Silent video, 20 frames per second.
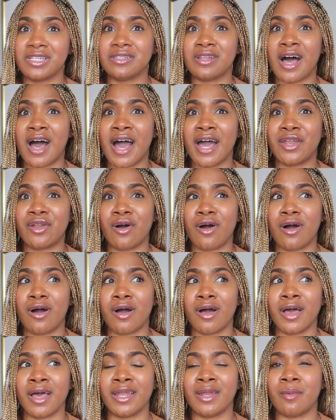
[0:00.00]
lot
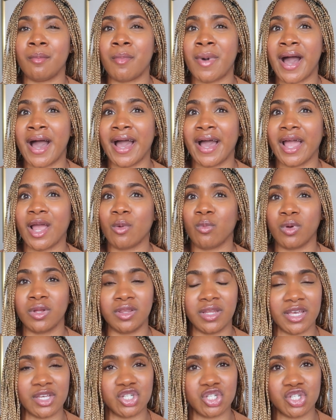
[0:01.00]
on my
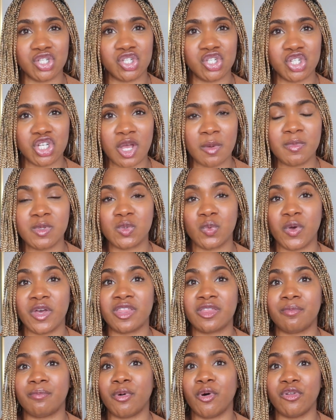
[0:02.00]
relationships
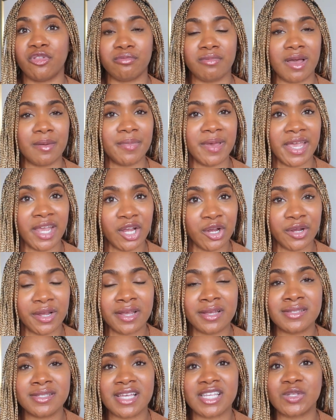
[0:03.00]
with both my
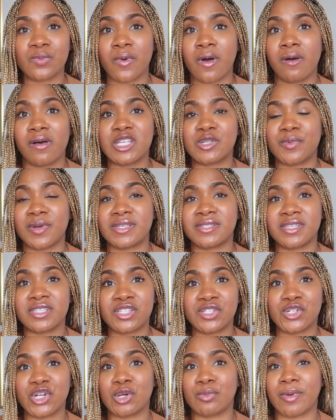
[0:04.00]
parents as well as my
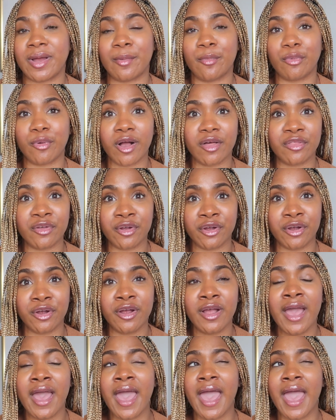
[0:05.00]
sister and my brother,